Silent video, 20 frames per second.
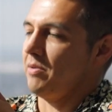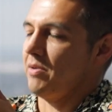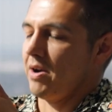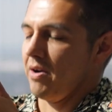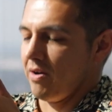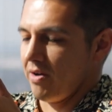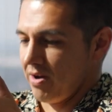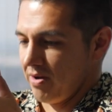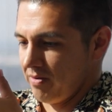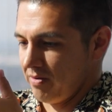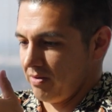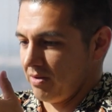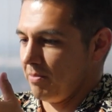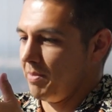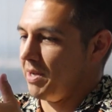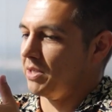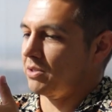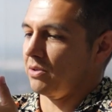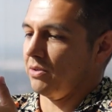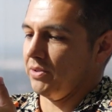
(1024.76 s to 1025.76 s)
It
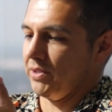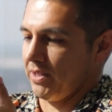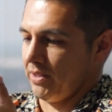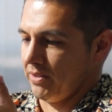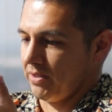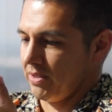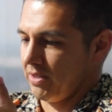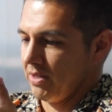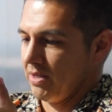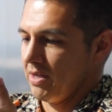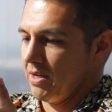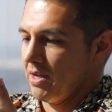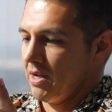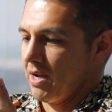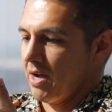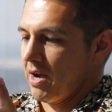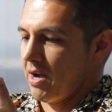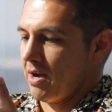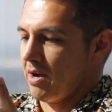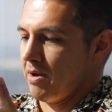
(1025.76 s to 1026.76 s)
makes total sense.
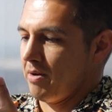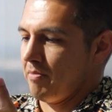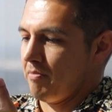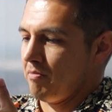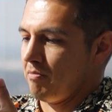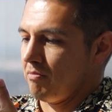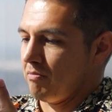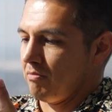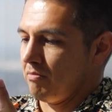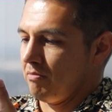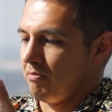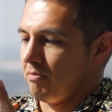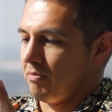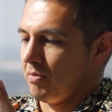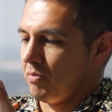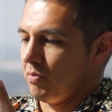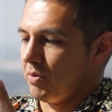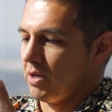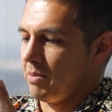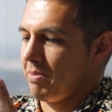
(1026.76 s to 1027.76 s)

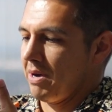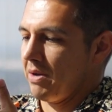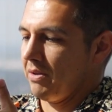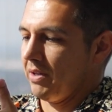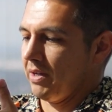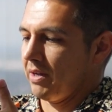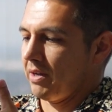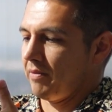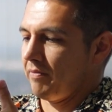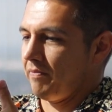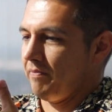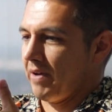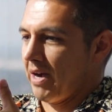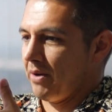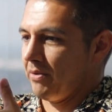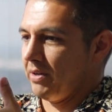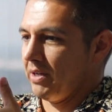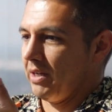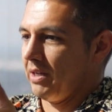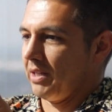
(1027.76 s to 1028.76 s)
What about like
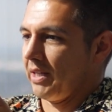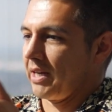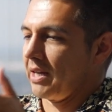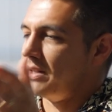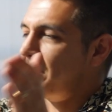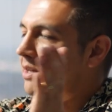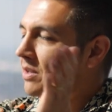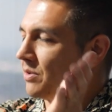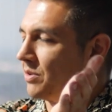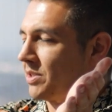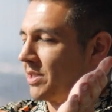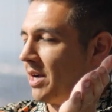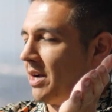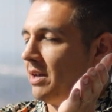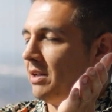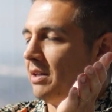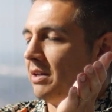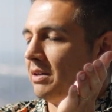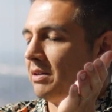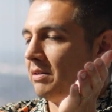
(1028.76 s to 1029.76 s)
founding, like on the other
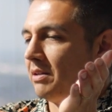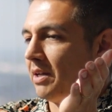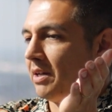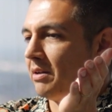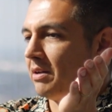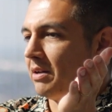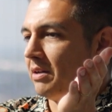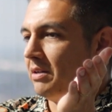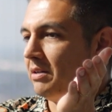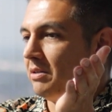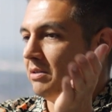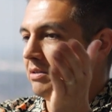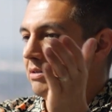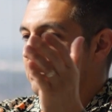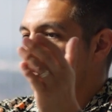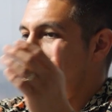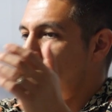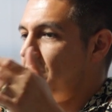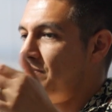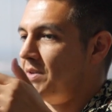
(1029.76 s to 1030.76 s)
side, like
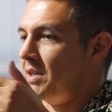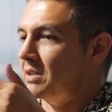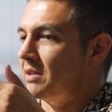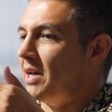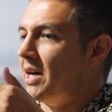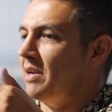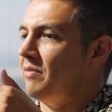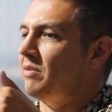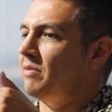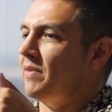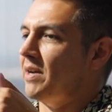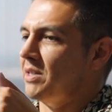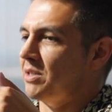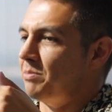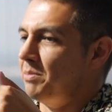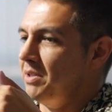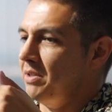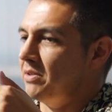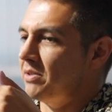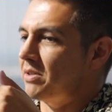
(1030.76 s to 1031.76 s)
you've done a lot of
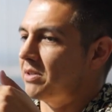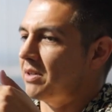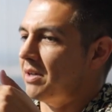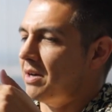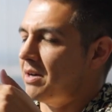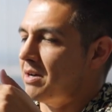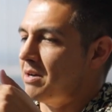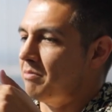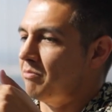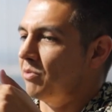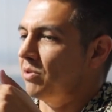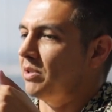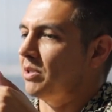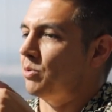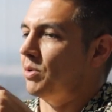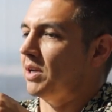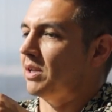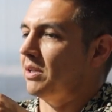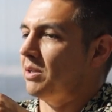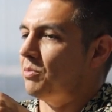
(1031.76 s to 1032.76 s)
investments. Really
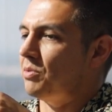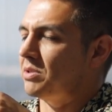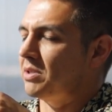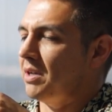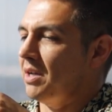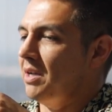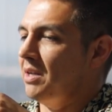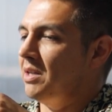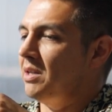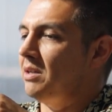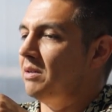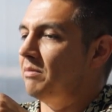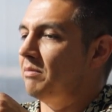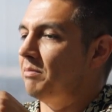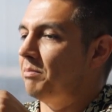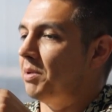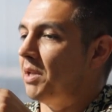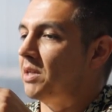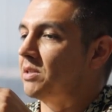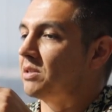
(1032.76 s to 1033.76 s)
quickly, was it 80
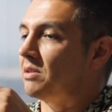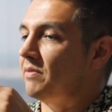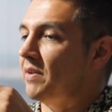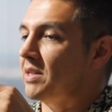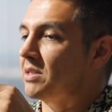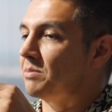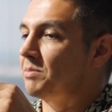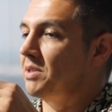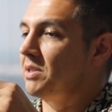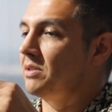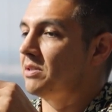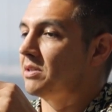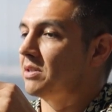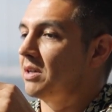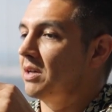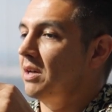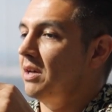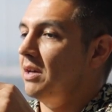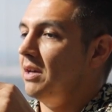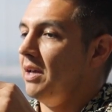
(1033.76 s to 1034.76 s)
plus investments?
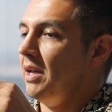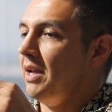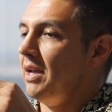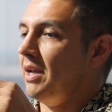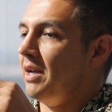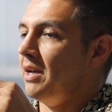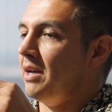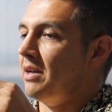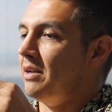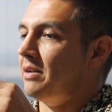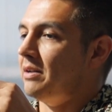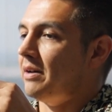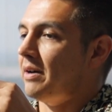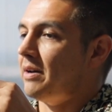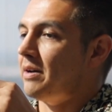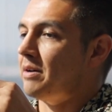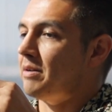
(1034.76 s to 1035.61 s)
And